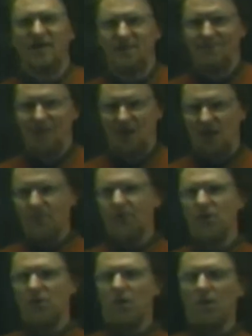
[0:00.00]
main operator
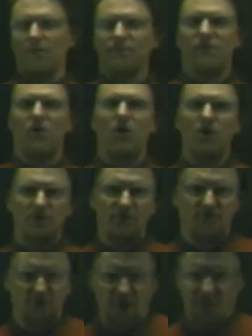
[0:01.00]
column for all of the
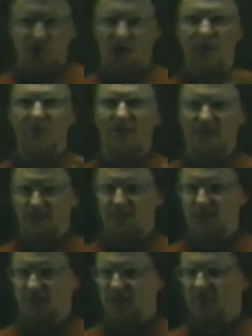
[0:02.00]
problems on the next
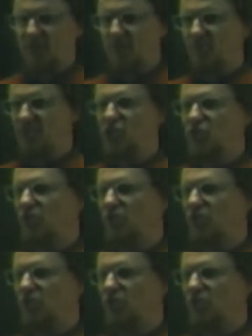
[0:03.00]
exam, so be sure to